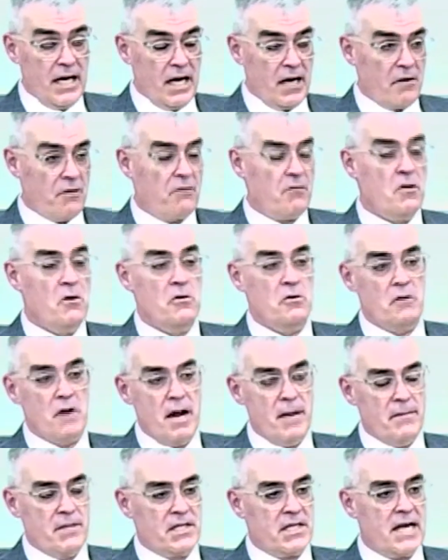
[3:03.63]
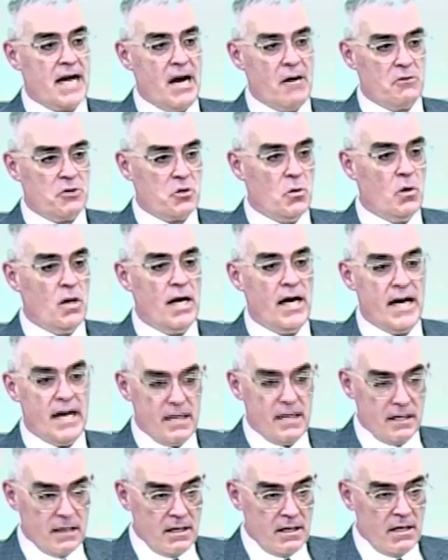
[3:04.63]
to throw grandma's couch
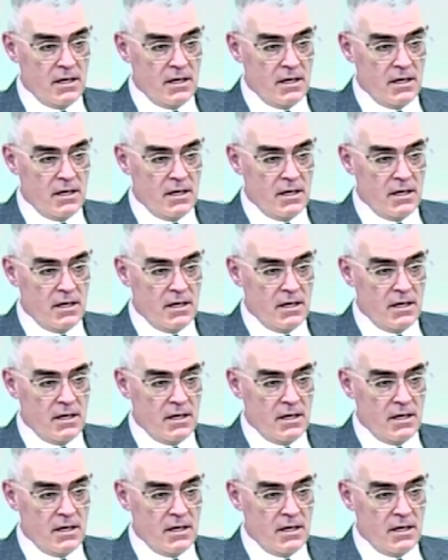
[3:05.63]
away,